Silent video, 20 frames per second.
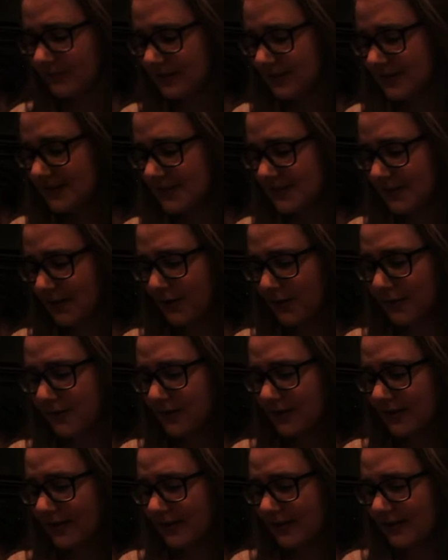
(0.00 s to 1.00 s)
So
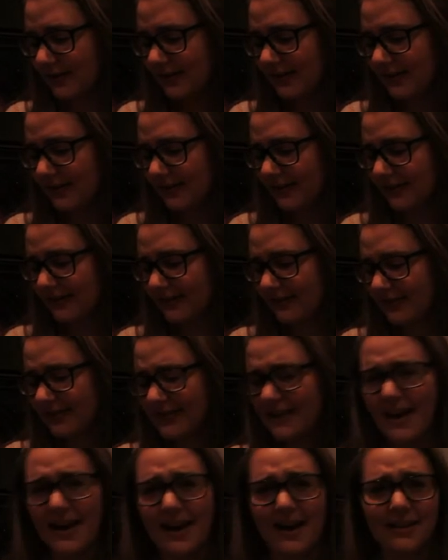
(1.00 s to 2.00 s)

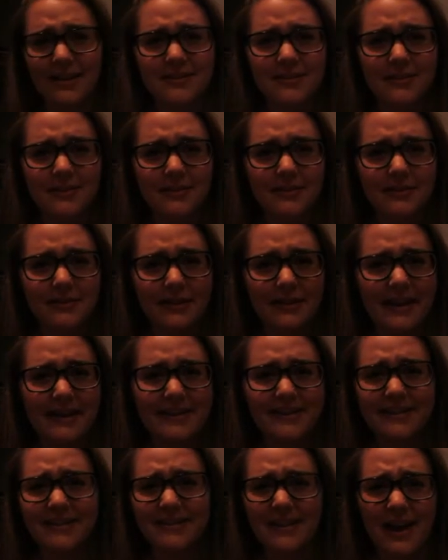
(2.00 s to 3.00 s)
yeah, I
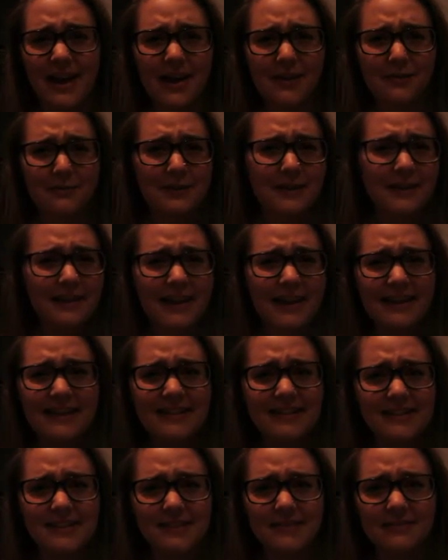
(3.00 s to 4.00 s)
did not
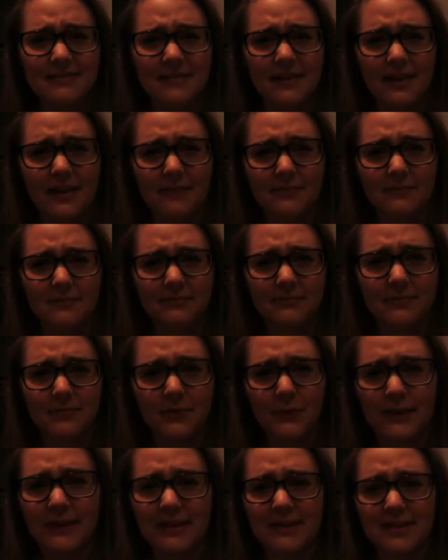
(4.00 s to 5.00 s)
realize
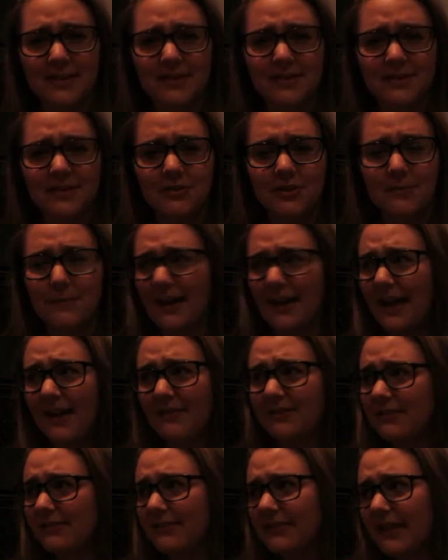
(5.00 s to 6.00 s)
going into this trip. I
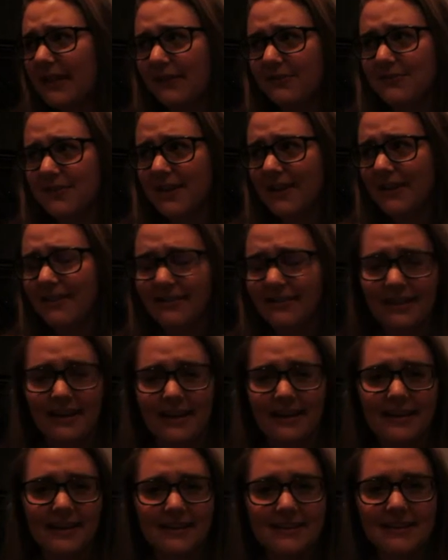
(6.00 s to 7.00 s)
haven't even left yet,
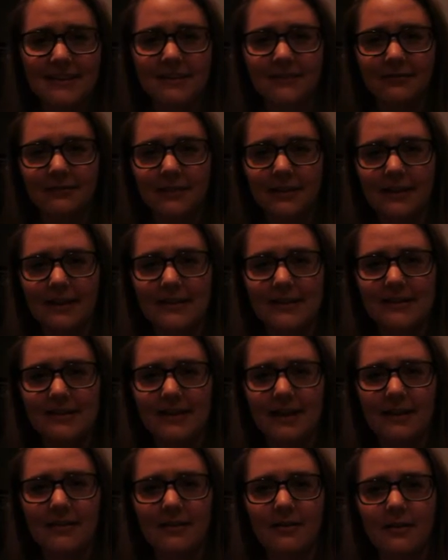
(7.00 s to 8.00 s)
and I didn't realize
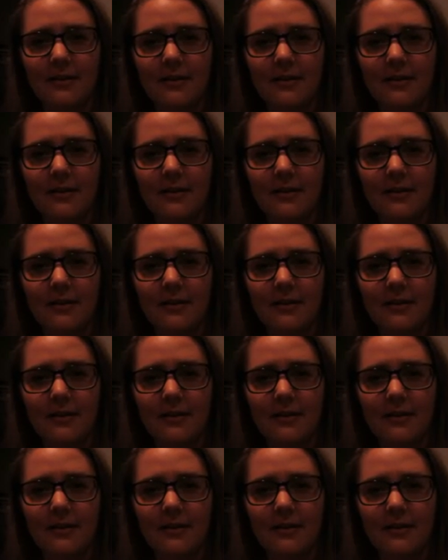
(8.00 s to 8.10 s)
that